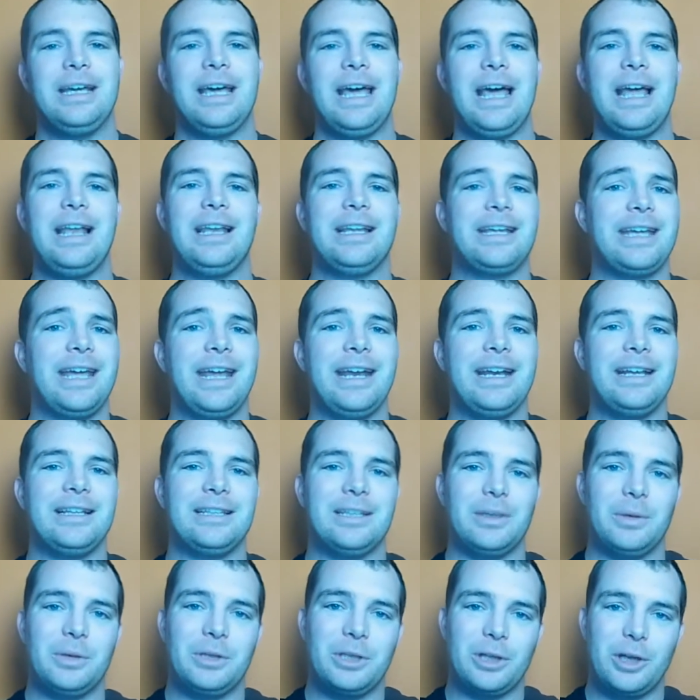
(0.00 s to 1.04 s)
allocated
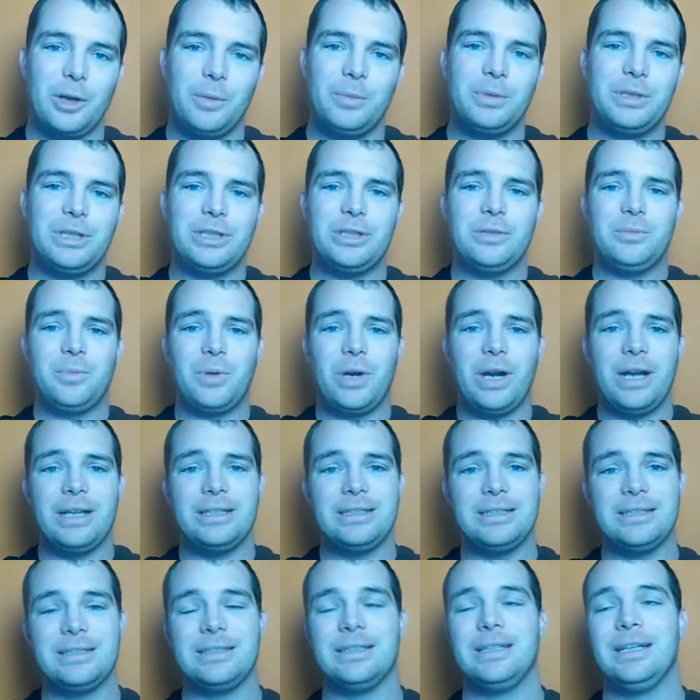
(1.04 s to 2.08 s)
the competition
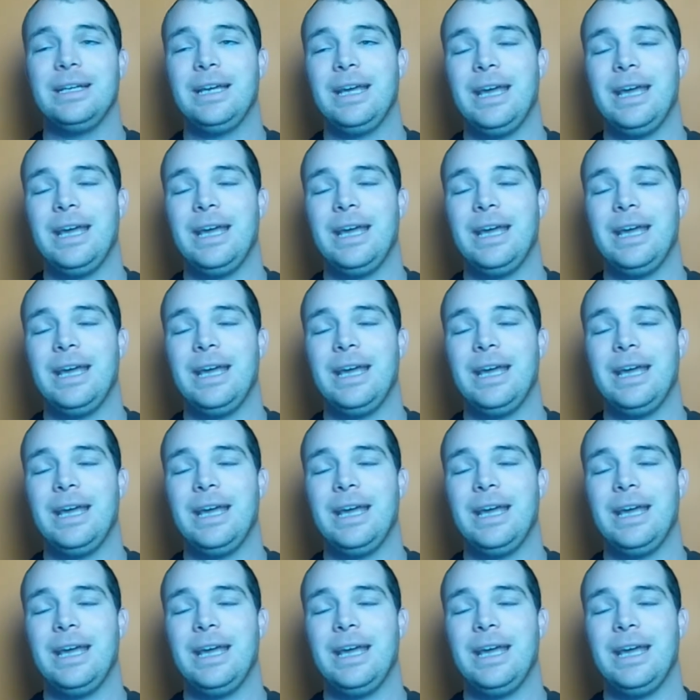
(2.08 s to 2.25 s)
prizes.